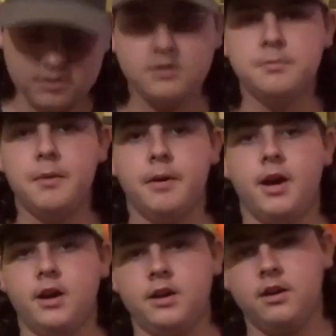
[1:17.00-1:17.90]
is my
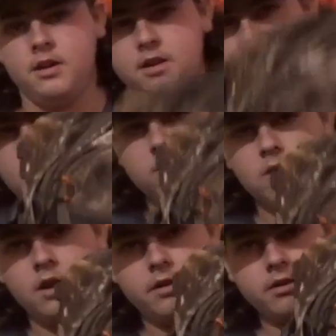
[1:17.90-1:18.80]
bag
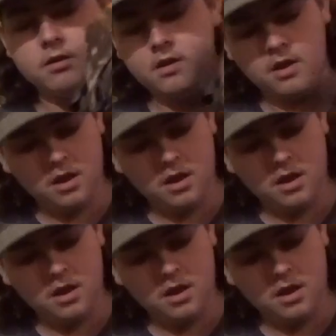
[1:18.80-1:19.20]
right here.